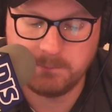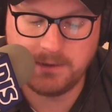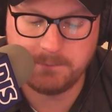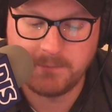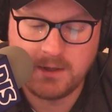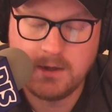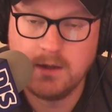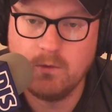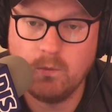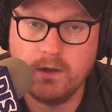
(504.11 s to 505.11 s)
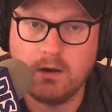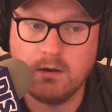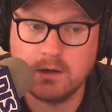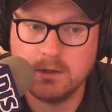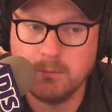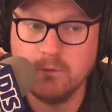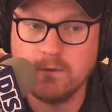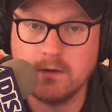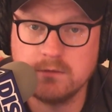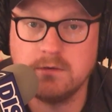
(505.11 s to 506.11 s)
But we are going to move
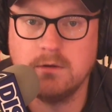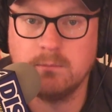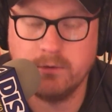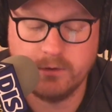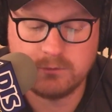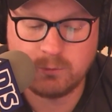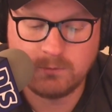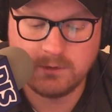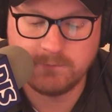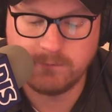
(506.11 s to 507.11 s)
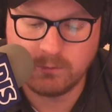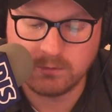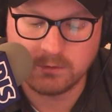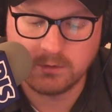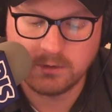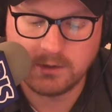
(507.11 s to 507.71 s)
on to number twenty-four,